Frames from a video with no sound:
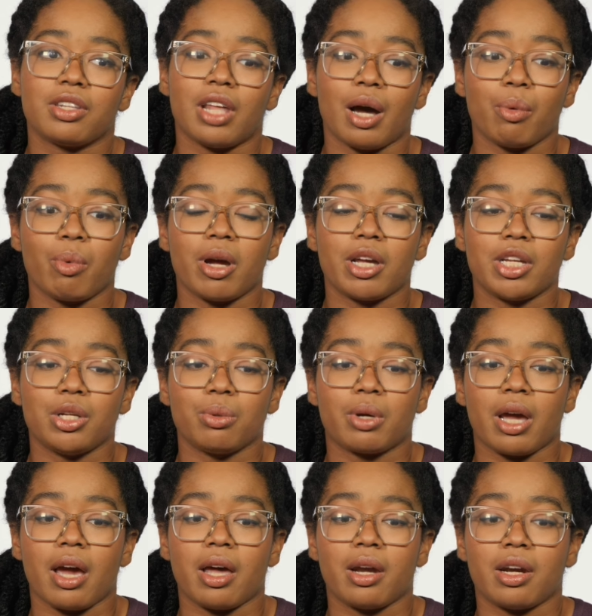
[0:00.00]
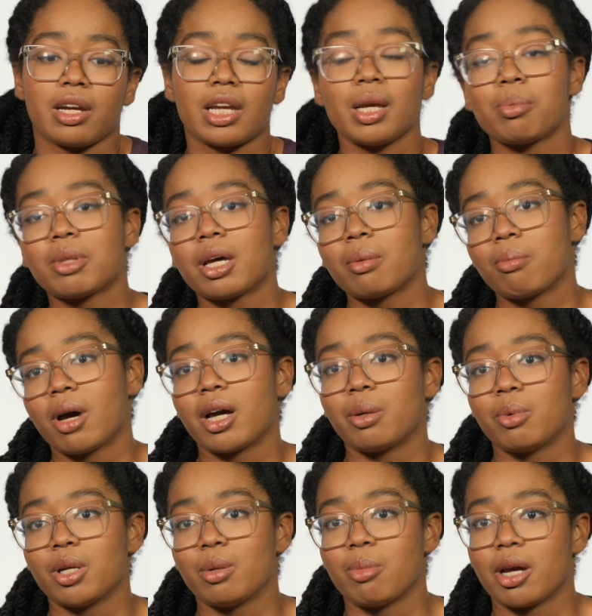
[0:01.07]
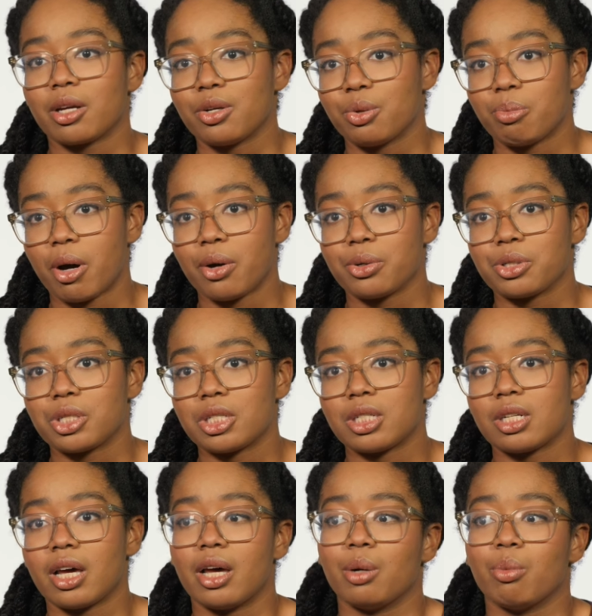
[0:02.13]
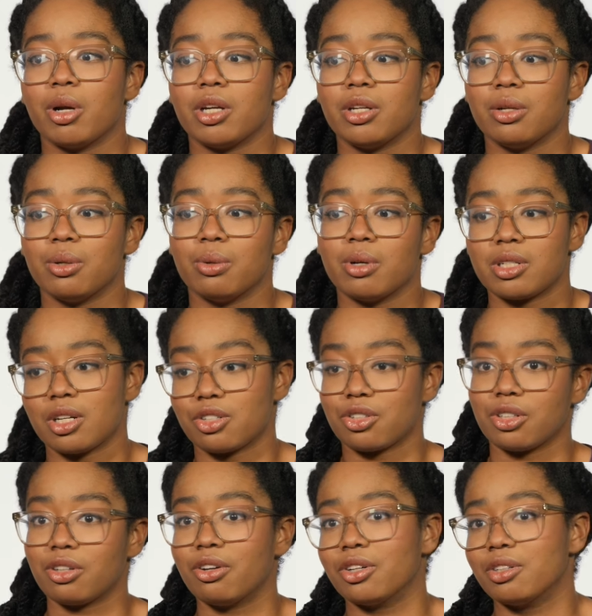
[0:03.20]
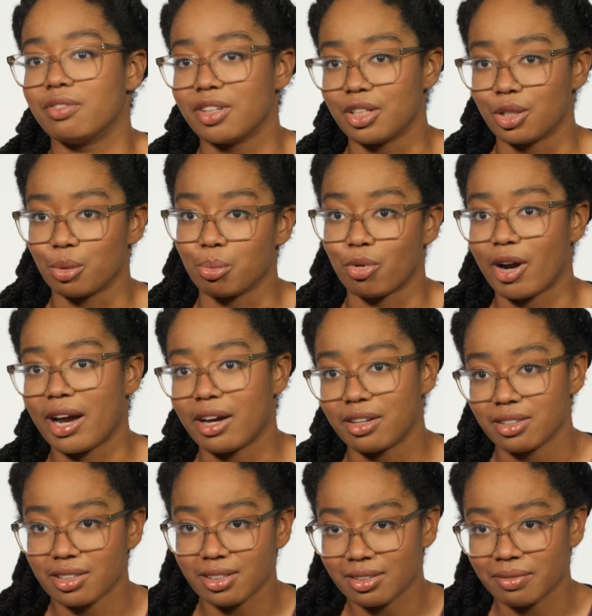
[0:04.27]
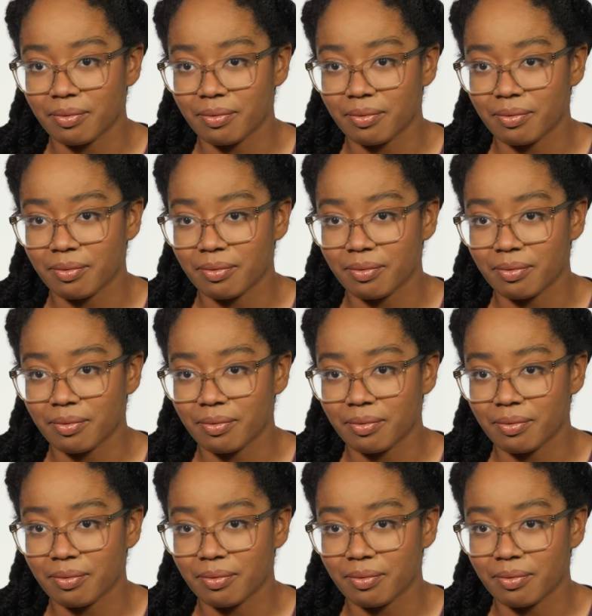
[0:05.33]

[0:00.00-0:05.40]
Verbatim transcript: That way you can keep that in mind when you make new posts and when you essentially cultivate your brand.